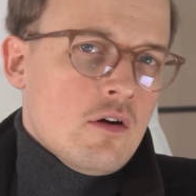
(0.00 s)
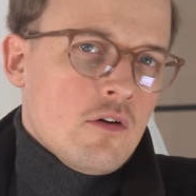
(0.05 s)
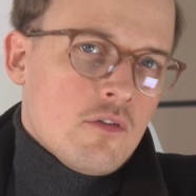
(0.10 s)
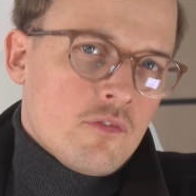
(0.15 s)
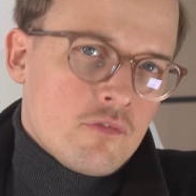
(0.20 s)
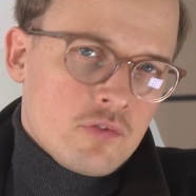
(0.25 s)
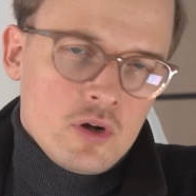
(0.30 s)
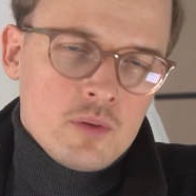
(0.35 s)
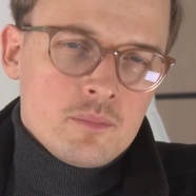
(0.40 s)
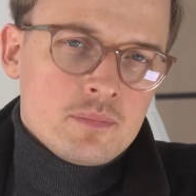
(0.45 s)

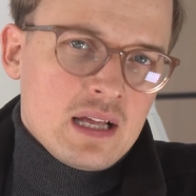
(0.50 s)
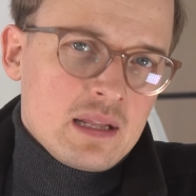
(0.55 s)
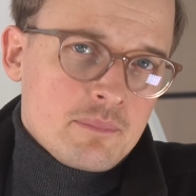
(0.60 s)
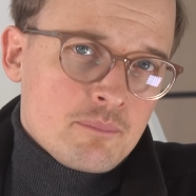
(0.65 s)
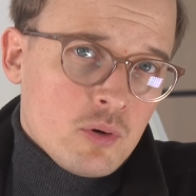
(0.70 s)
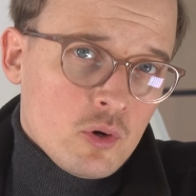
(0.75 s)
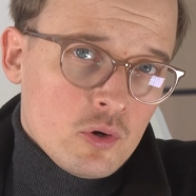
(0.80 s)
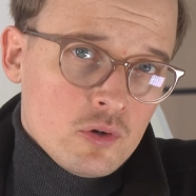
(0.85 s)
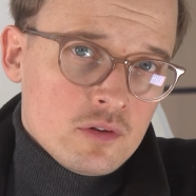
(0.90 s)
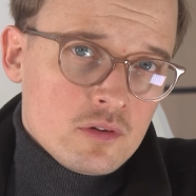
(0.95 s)
From that
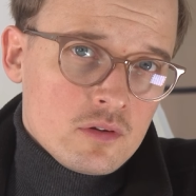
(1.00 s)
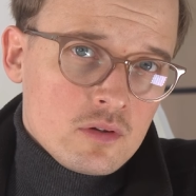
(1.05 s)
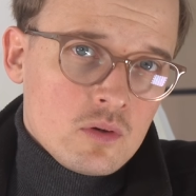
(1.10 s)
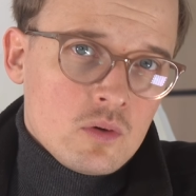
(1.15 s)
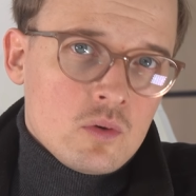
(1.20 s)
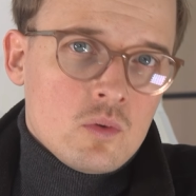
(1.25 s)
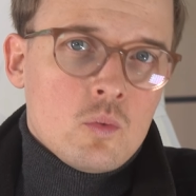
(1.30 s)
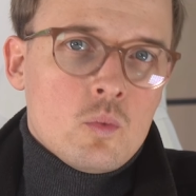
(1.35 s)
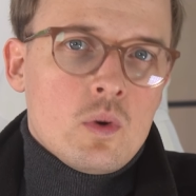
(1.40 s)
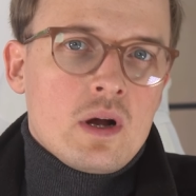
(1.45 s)
point,
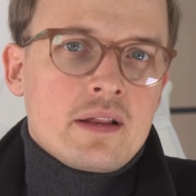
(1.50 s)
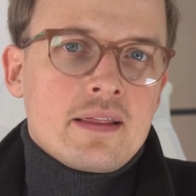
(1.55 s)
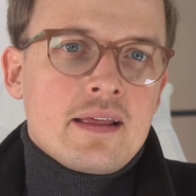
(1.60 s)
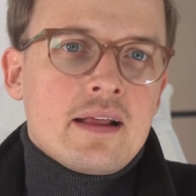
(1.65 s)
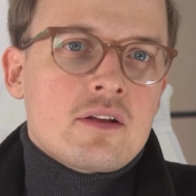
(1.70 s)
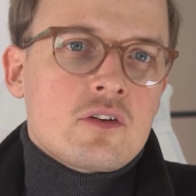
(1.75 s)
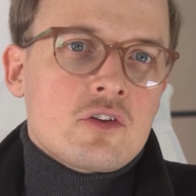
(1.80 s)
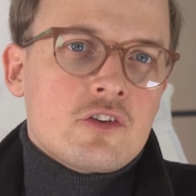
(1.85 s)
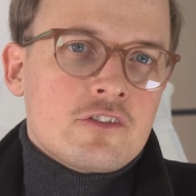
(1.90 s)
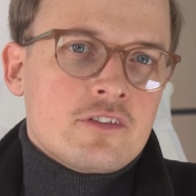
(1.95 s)
one
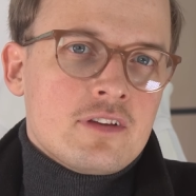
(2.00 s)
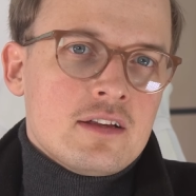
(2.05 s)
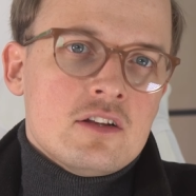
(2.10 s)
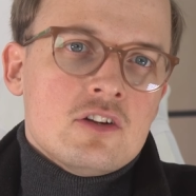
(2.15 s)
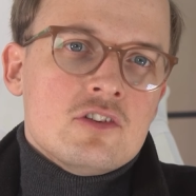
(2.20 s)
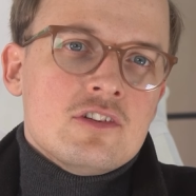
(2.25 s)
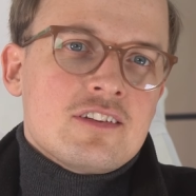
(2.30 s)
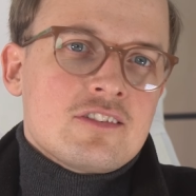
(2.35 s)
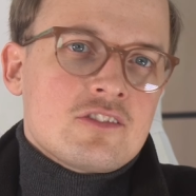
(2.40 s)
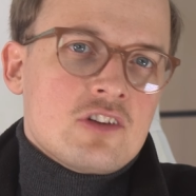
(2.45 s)
can
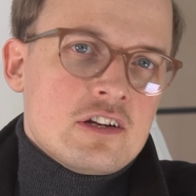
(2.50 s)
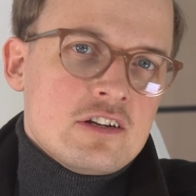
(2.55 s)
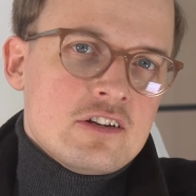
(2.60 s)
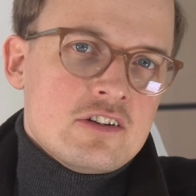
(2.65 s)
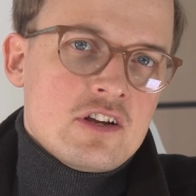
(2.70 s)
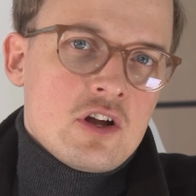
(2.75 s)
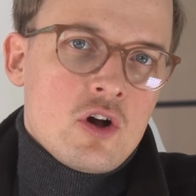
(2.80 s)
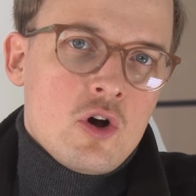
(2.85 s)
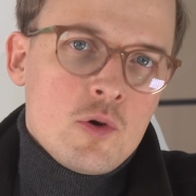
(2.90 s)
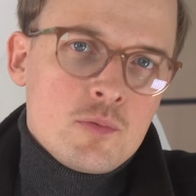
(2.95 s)
consider the
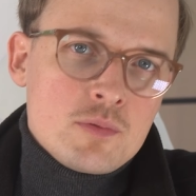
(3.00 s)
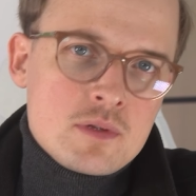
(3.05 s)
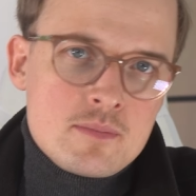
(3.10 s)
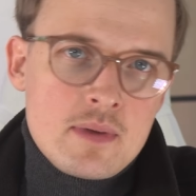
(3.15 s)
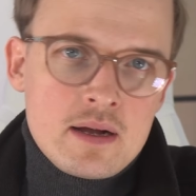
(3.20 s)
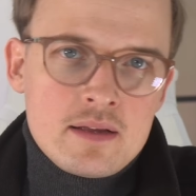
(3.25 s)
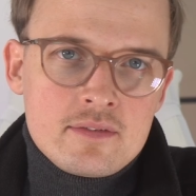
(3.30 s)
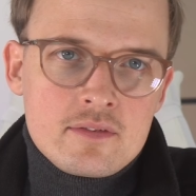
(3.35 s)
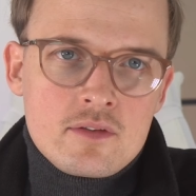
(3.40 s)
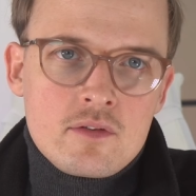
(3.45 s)
strategy
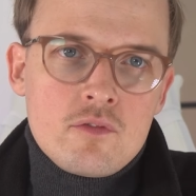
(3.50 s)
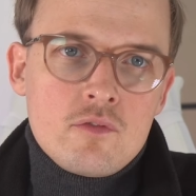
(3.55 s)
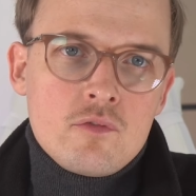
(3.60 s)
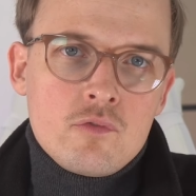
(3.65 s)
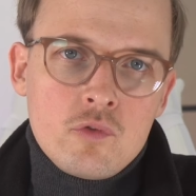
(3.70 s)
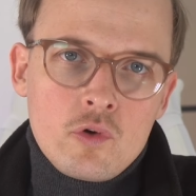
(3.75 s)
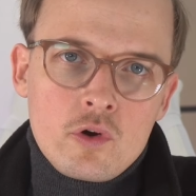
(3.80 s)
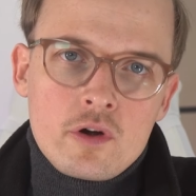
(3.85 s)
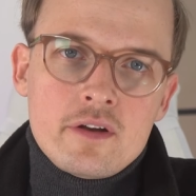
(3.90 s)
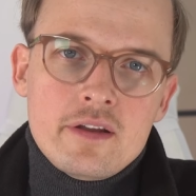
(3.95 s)
optimized
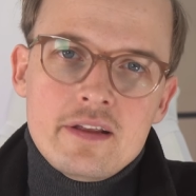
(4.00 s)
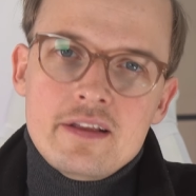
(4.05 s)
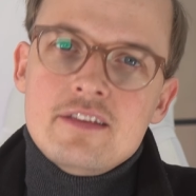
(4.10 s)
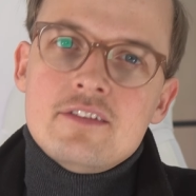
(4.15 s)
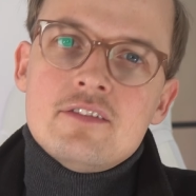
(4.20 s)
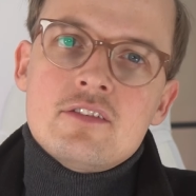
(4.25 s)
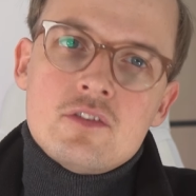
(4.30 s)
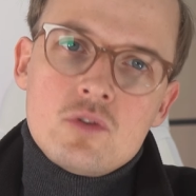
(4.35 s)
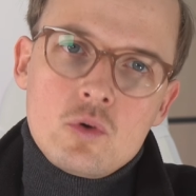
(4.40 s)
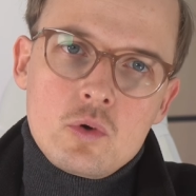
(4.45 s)
for the
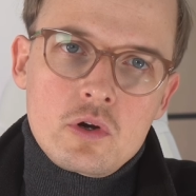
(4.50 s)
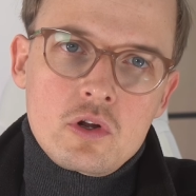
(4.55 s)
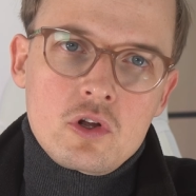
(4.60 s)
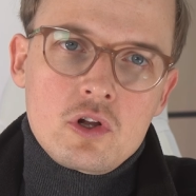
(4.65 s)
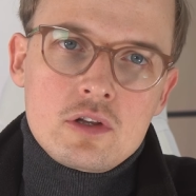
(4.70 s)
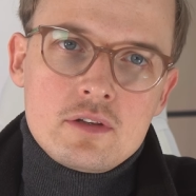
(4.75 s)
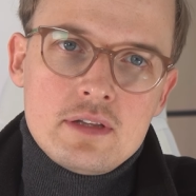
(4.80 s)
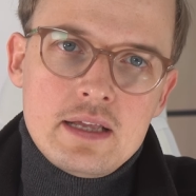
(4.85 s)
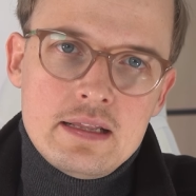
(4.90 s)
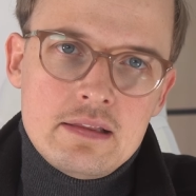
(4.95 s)

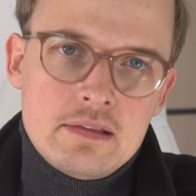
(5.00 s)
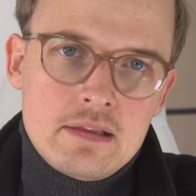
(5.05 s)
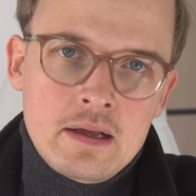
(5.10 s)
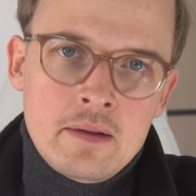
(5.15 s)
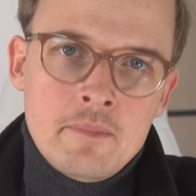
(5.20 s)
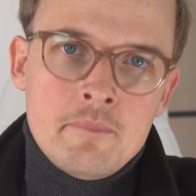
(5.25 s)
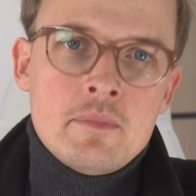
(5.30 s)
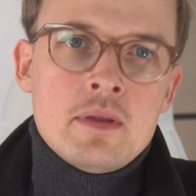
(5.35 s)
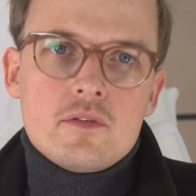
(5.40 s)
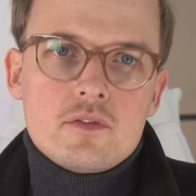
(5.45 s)
historical
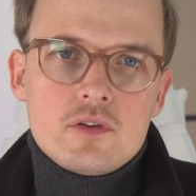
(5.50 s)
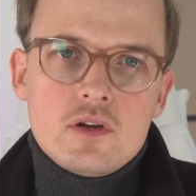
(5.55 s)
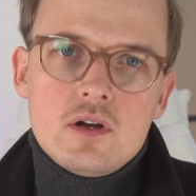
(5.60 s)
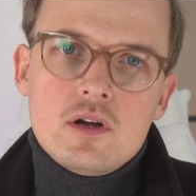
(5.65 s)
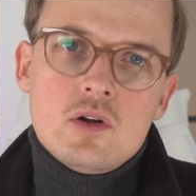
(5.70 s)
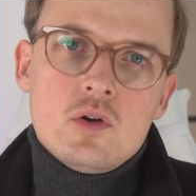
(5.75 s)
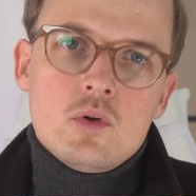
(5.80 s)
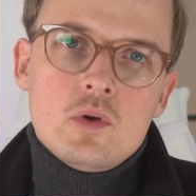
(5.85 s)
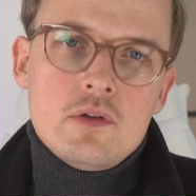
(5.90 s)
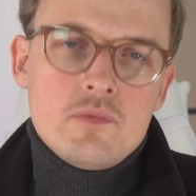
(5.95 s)
data.
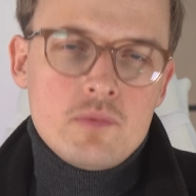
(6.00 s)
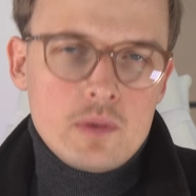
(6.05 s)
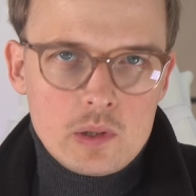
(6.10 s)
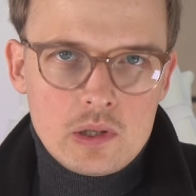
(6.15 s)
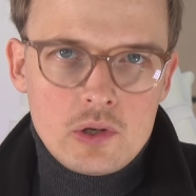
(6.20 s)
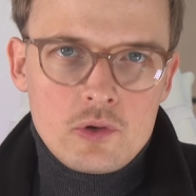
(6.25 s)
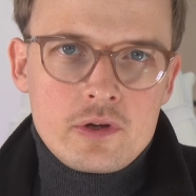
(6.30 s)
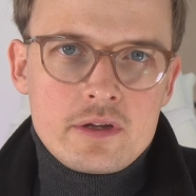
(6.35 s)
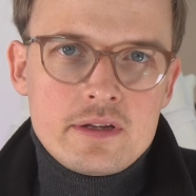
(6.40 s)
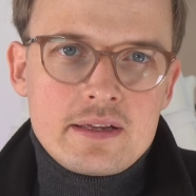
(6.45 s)
So if we
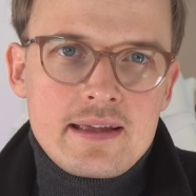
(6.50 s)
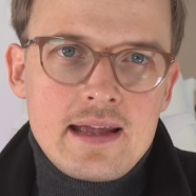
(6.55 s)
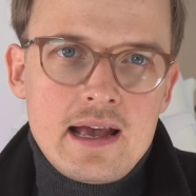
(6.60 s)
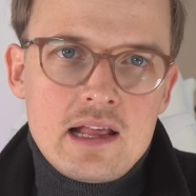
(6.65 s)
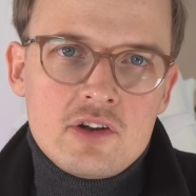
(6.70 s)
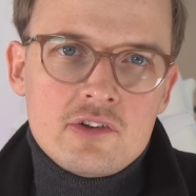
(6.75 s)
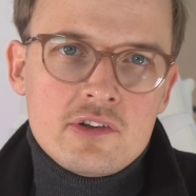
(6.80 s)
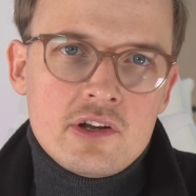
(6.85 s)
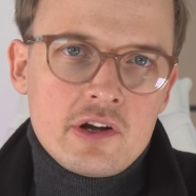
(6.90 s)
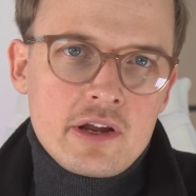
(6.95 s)
look at the
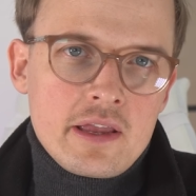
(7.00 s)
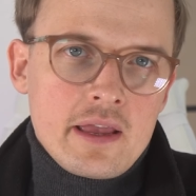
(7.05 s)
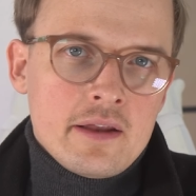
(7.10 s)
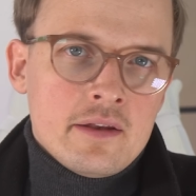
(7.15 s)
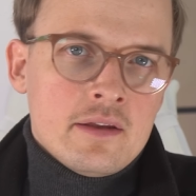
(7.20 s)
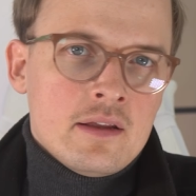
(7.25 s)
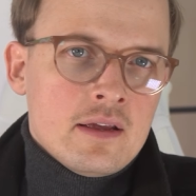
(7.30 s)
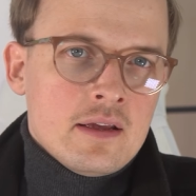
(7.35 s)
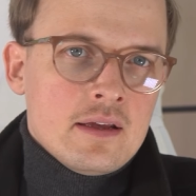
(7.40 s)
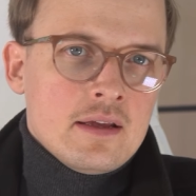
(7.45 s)
calendar
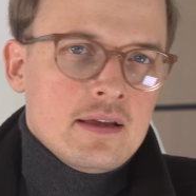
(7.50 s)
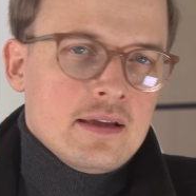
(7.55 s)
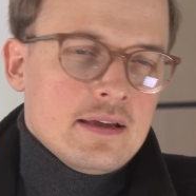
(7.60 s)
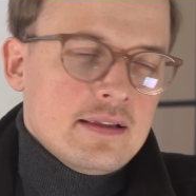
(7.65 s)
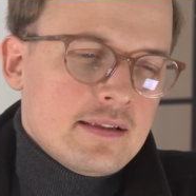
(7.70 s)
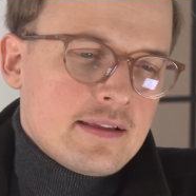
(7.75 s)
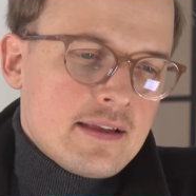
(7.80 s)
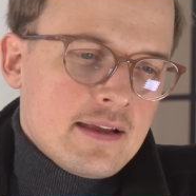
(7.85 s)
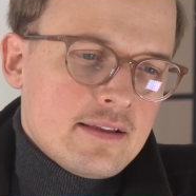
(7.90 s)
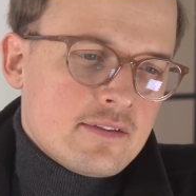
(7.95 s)
again,
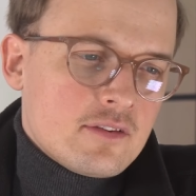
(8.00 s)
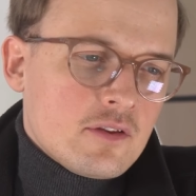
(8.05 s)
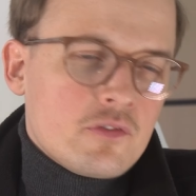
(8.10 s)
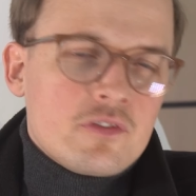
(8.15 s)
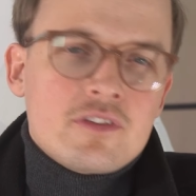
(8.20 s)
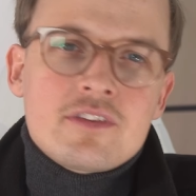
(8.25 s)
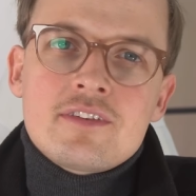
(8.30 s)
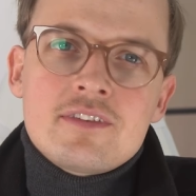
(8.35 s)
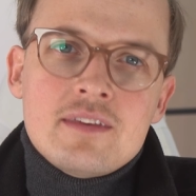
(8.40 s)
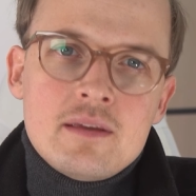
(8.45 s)
in the case of
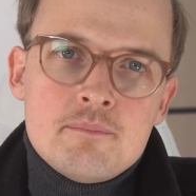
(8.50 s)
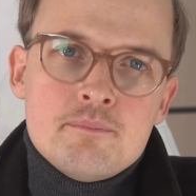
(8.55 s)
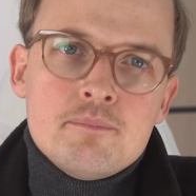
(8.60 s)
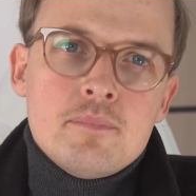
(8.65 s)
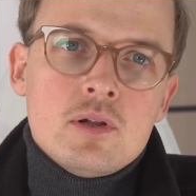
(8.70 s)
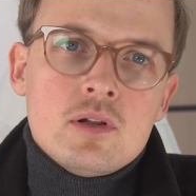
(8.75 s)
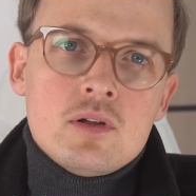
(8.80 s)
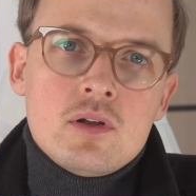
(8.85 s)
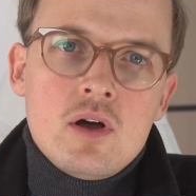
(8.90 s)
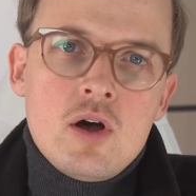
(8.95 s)

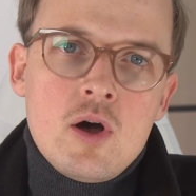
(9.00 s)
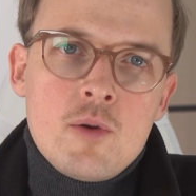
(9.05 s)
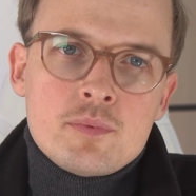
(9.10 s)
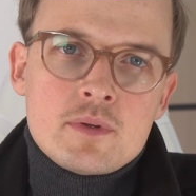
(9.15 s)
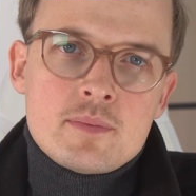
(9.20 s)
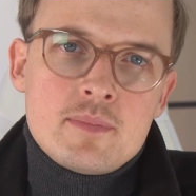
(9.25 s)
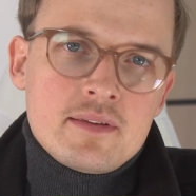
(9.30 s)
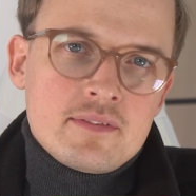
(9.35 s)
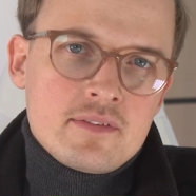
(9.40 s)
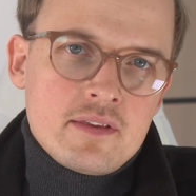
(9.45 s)
simple
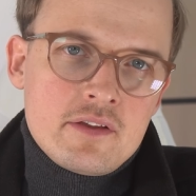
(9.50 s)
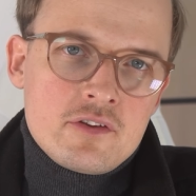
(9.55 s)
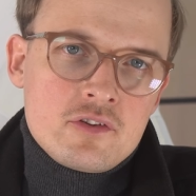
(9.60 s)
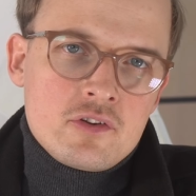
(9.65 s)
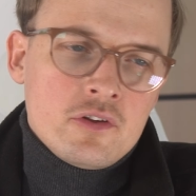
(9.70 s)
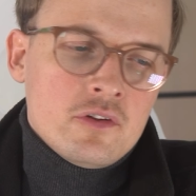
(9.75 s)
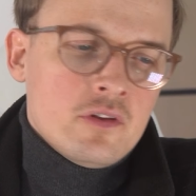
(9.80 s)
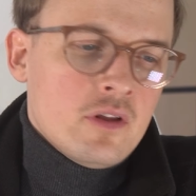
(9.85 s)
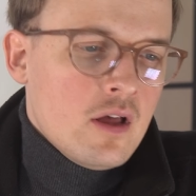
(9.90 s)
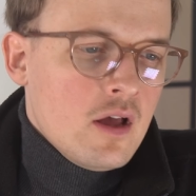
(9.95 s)

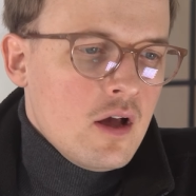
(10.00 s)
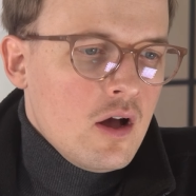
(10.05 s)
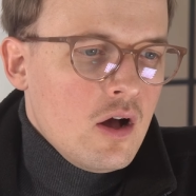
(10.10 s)
optimization,